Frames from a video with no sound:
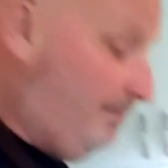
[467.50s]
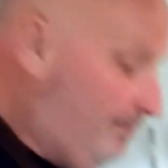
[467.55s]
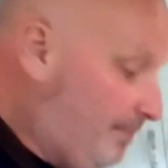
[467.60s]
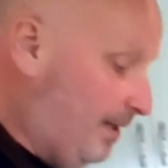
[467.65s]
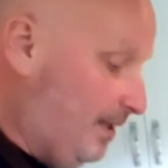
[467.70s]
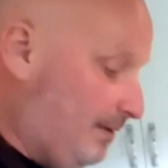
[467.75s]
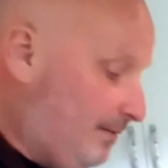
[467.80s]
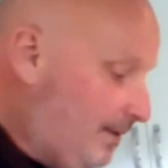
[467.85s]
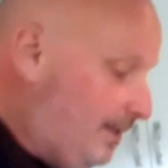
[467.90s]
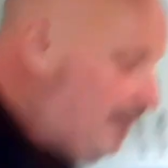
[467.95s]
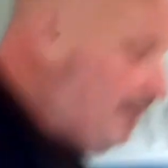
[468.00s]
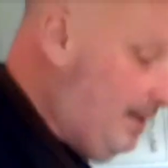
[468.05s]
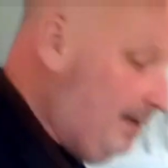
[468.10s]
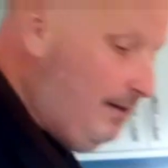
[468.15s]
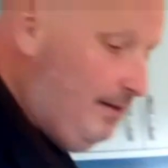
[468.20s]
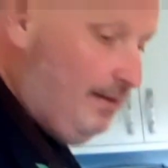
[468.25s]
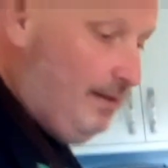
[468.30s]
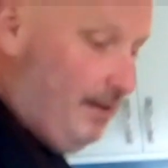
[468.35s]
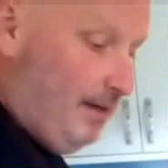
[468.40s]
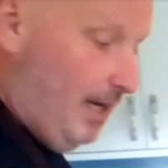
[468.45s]
but
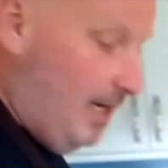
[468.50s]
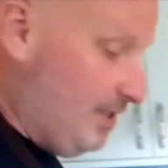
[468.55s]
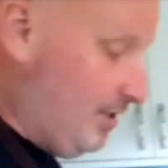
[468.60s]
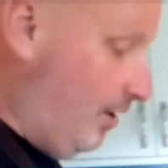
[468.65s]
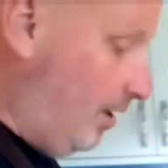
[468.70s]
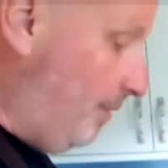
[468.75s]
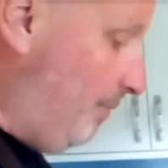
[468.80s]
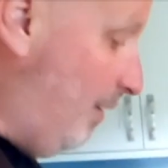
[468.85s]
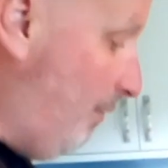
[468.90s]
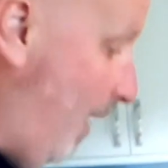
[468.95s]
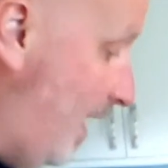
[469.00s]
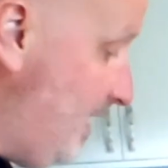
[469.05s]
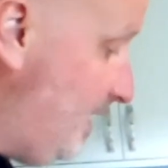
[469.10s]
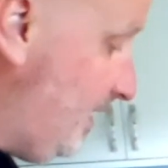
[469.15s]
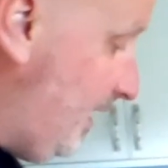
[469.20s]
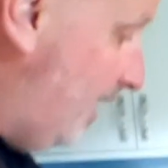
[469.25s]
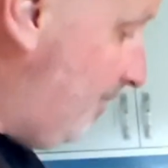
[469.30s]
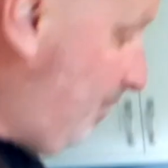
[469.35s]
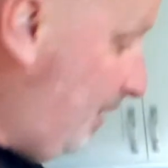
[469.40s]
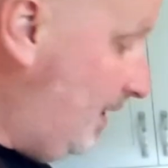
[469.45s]
it's not going to be
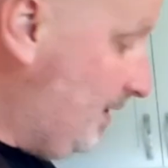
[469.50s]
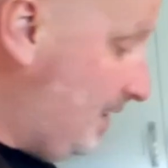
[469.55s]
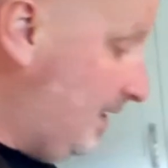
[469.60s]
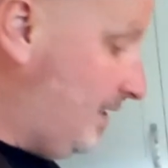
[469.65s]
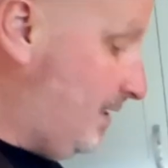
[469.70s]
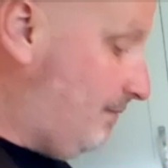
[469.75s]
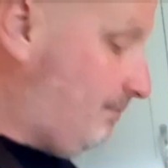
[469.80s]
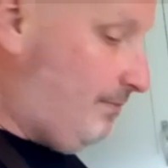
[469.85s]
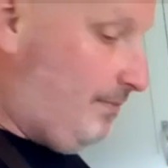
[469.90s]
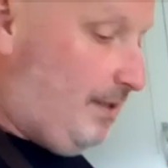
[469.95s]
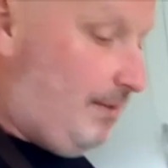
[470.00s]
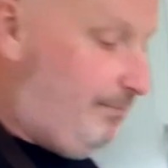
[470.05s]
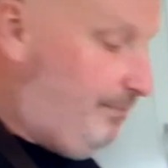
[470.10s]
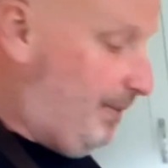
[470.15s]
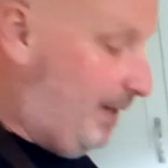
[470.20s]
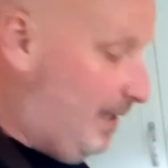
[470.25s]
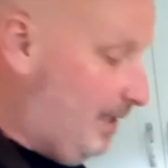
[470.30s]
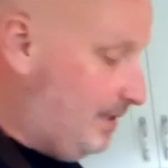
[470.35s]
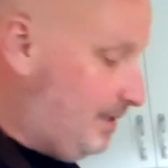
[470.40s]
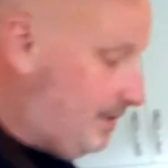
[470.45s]
wasted because
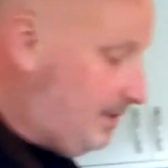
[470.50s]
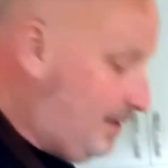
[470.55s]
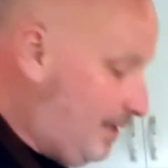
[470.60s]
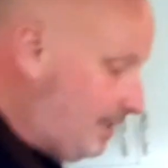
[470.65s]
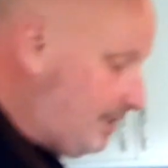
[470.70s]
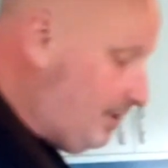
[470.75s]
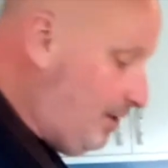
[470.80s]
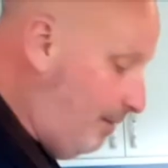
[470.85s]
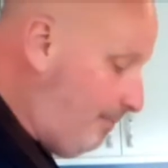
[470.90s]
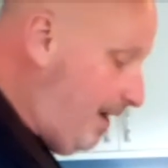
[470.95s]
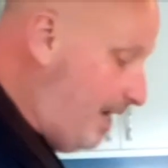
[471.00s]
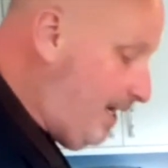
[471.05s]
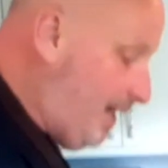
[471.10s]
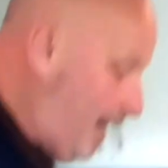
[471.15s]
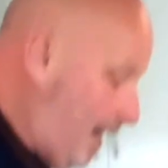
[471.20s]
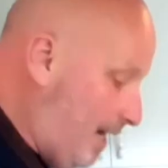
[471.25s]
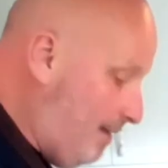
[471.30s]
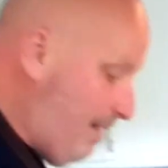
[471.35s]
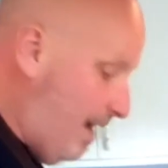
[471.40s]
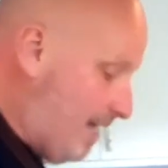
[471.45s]
it's not making
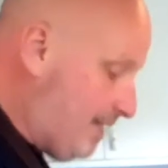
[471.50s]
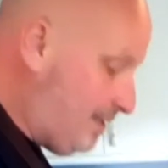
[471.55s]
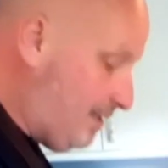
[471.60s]
any mess.